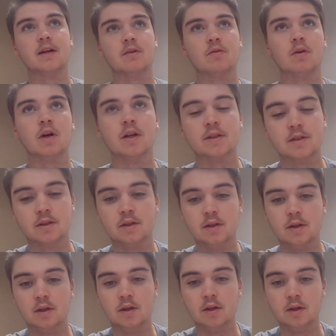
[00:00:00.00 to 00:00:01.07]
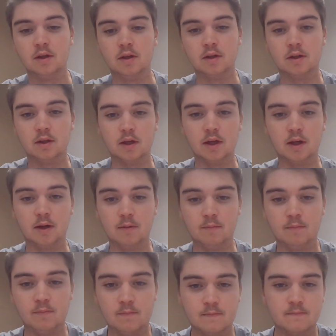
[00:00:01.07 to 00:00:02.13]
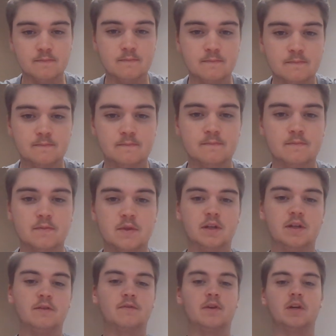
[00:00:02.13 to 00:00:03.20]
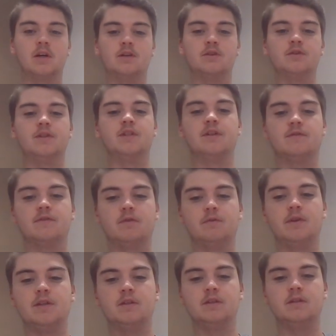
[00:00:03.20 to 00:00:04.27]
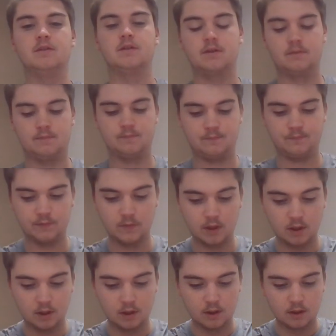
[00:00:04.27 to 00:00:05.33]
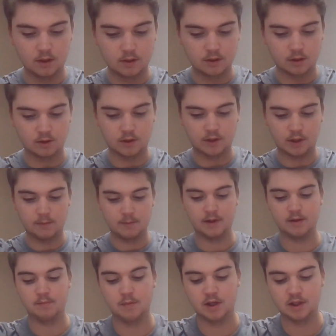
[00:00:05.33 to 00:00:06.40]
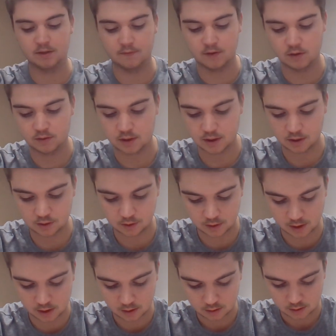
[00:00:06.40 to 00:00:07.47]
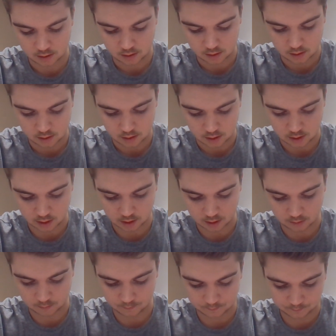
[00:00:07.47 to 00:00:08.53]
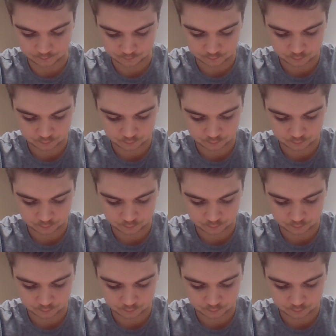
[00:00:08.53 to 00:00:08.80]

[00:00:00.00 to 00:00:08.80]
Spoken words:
kind of cross um, the different countries, different regions. So determining the mix of host country, um,